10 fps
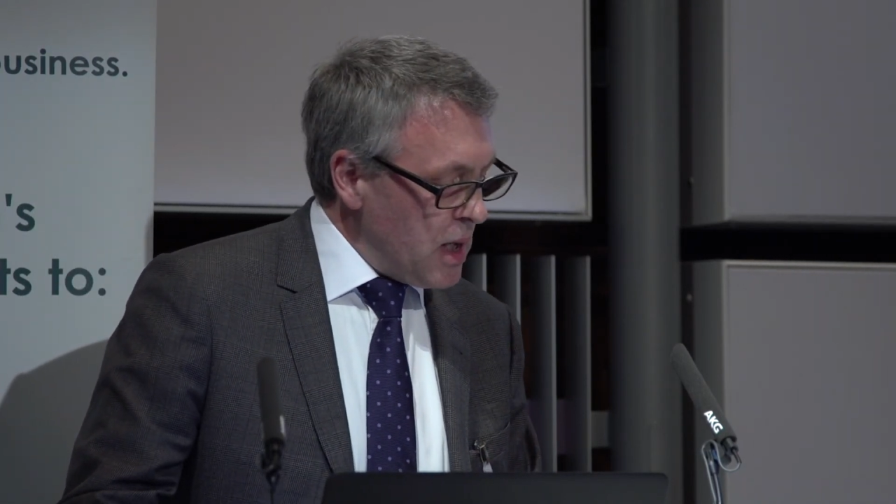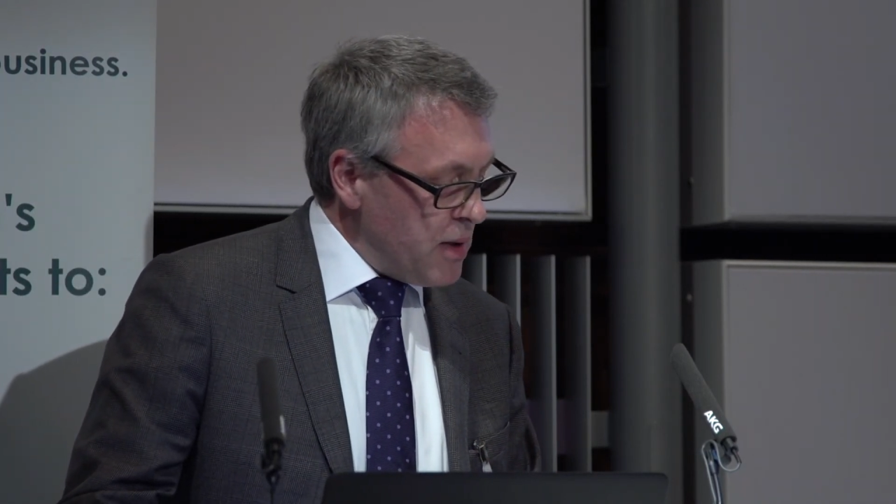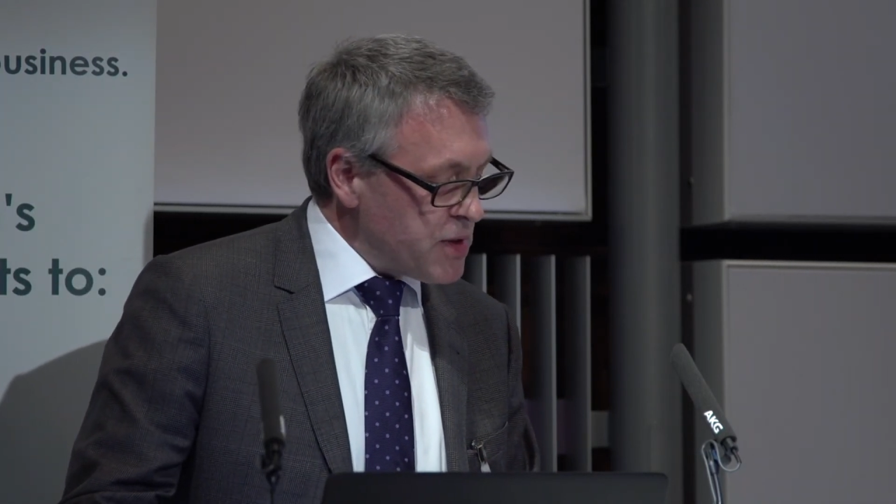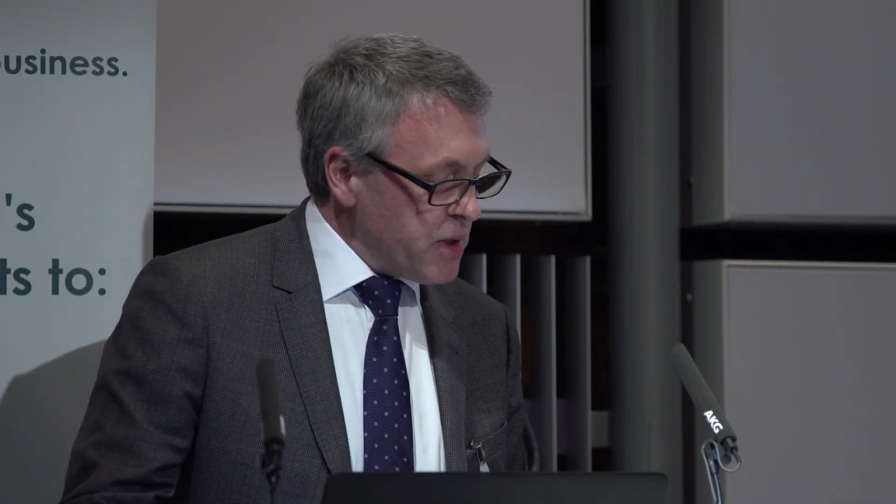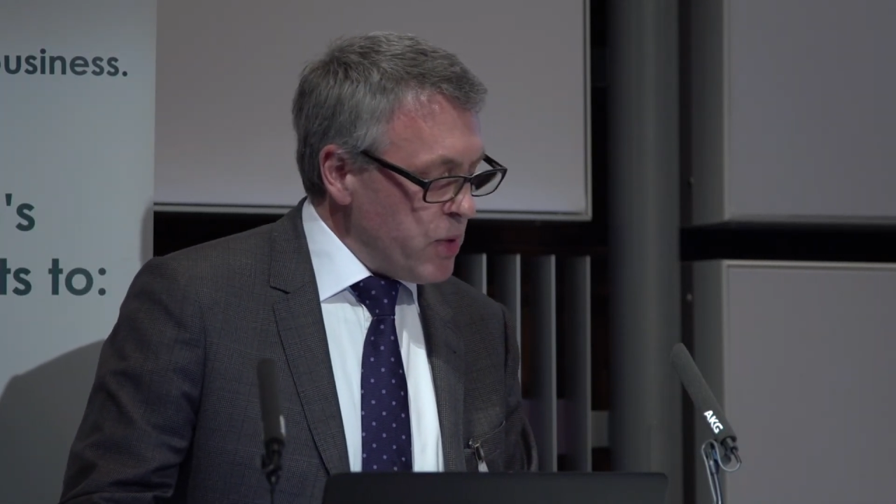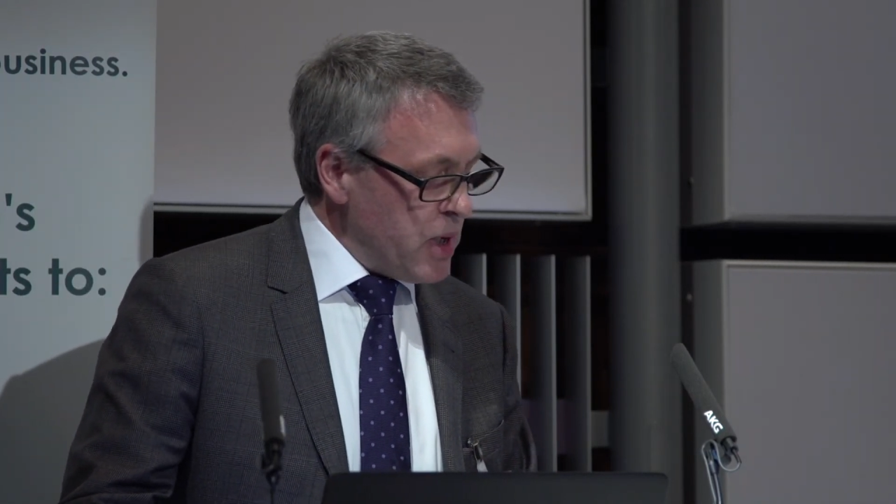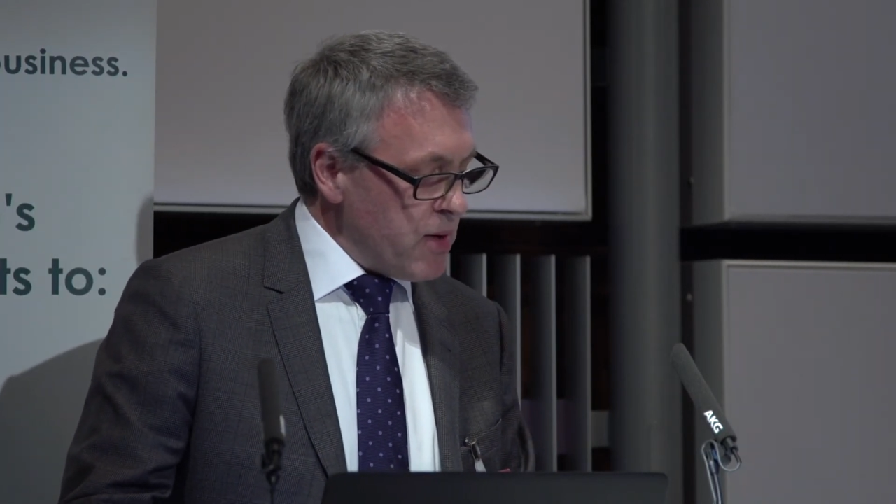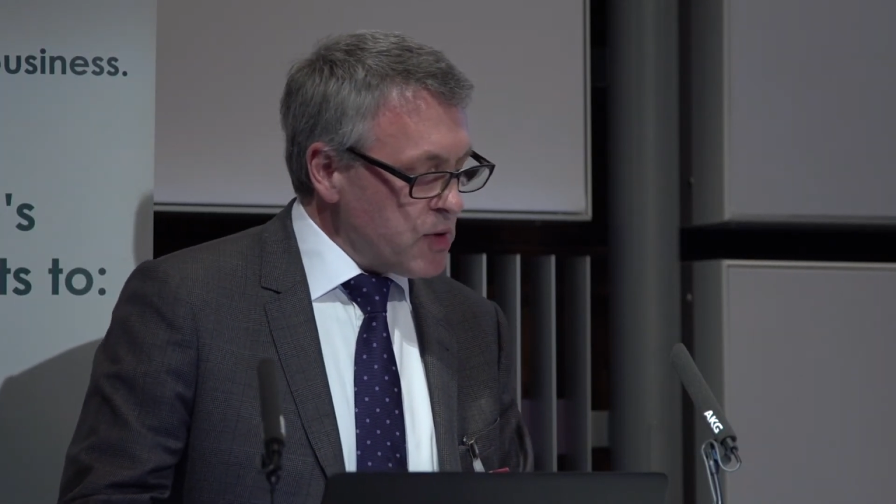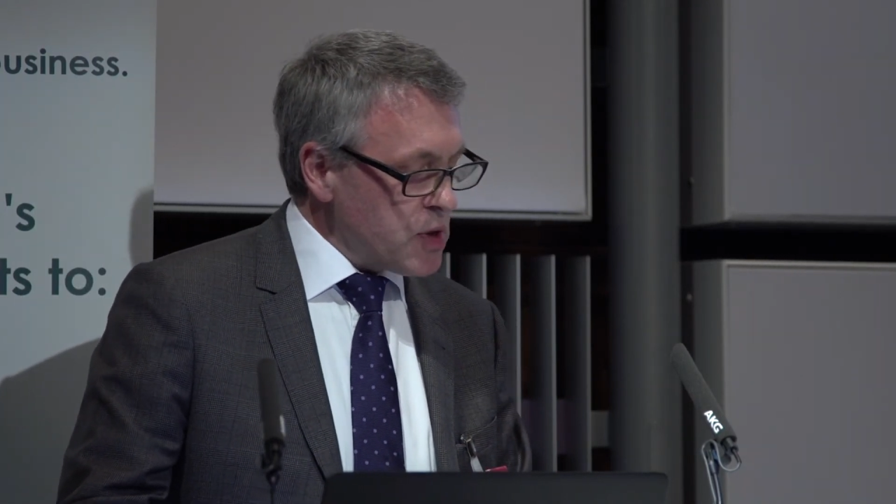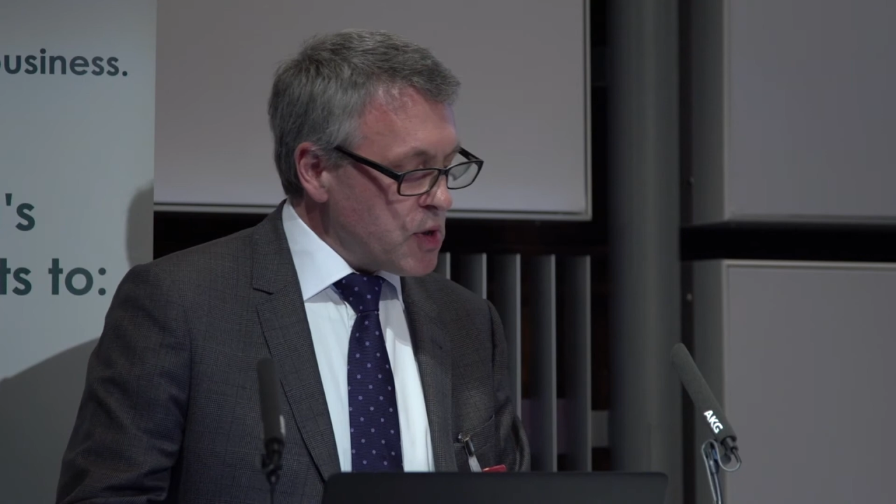If similar
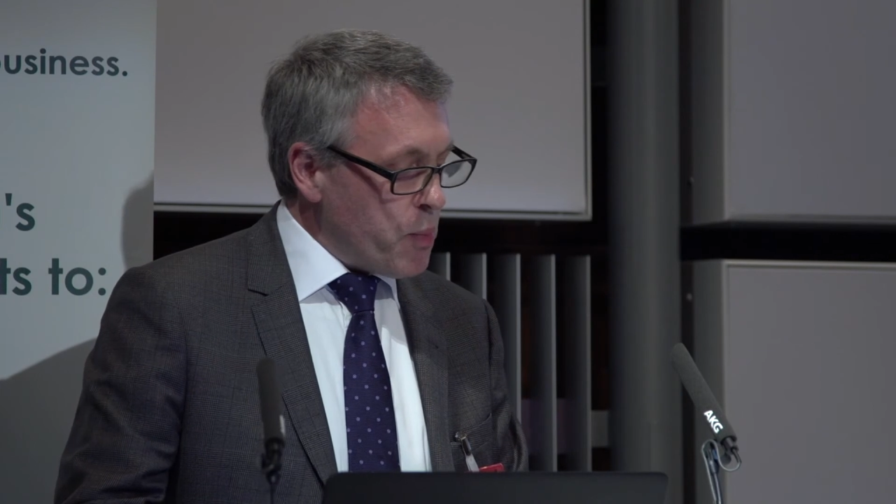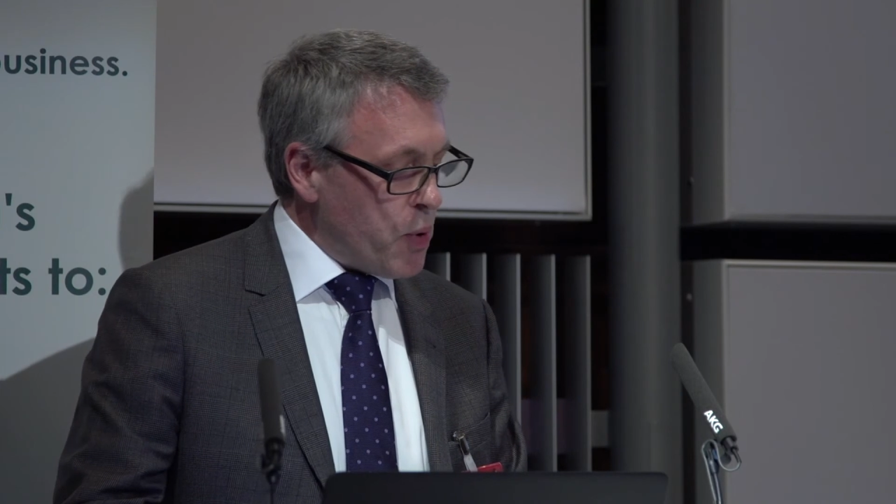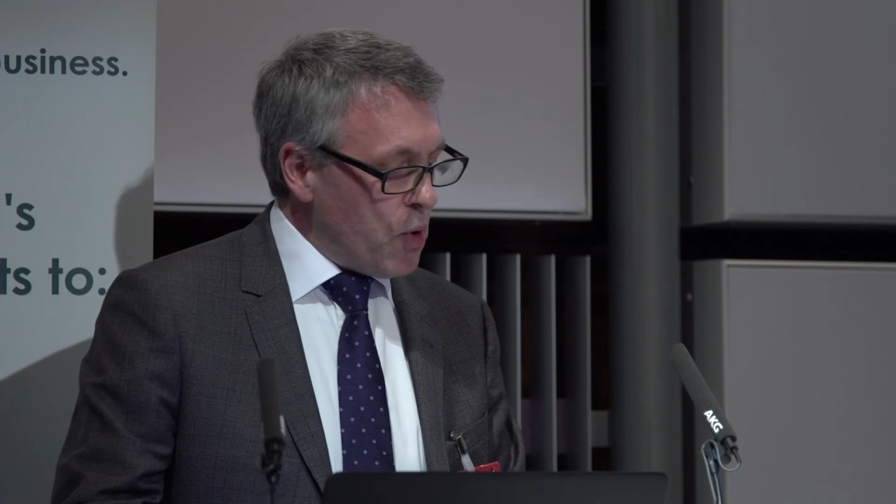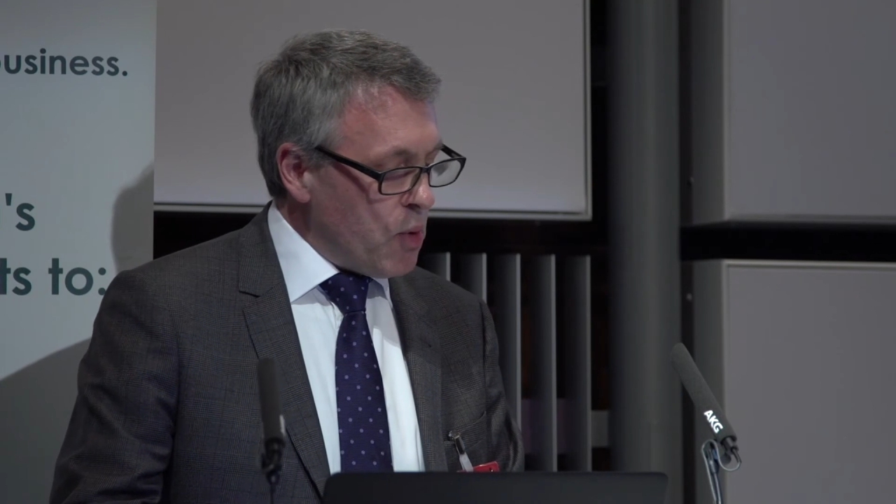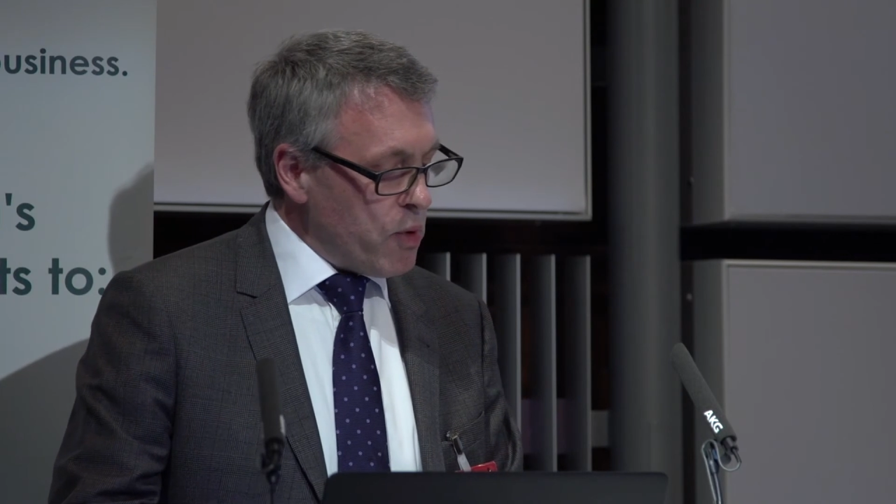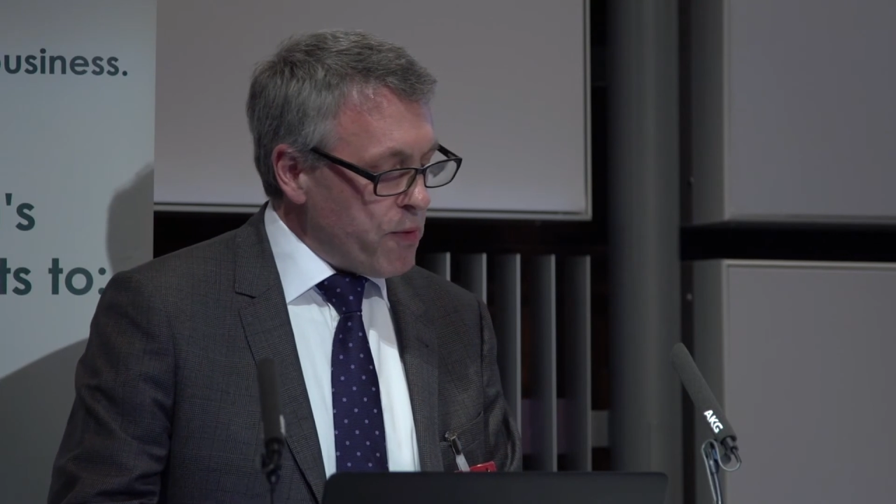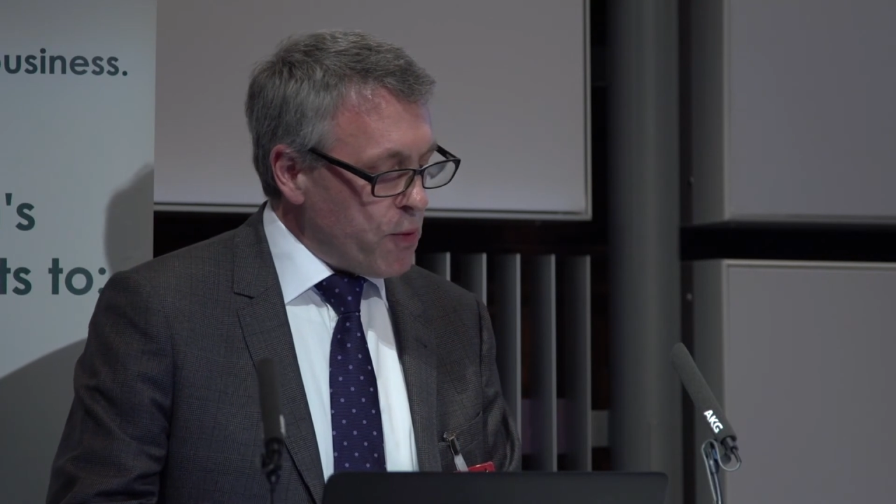levels of support were